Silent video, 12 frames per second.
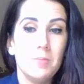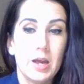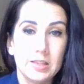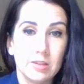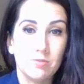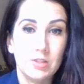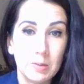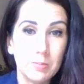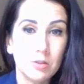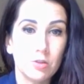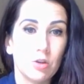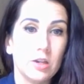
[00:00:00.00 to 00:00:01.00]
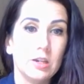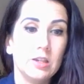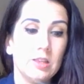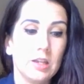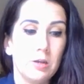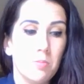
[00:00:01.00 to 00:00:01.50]
as I've
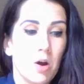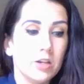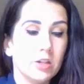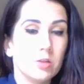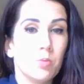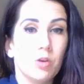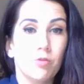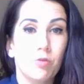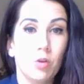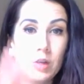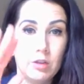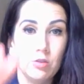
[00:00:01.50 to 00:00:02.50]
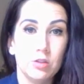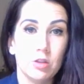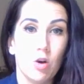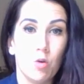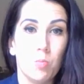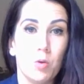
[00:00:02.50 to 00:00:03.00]
demonstrated, then you might just want to fully use
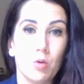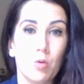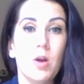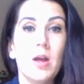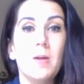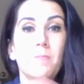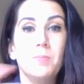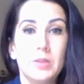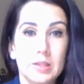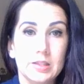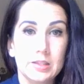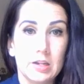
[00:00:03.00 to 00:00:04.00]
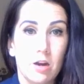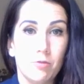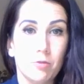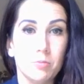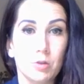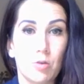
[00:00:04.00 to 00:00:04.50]
the whole bottle and then
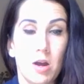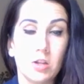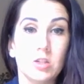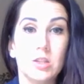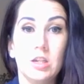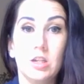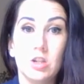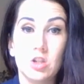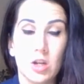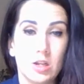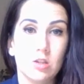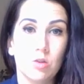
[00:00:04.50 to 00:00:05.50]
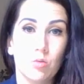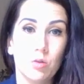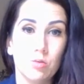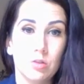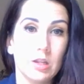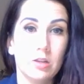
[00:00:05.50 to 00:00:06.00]
start from scratch, and then you can change the
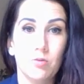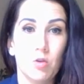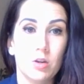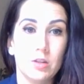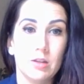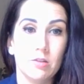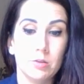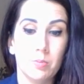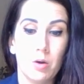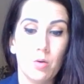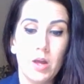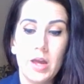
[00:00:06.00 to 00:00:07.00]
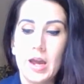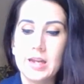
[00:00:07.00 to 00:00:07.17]
oils that you've got in there as well.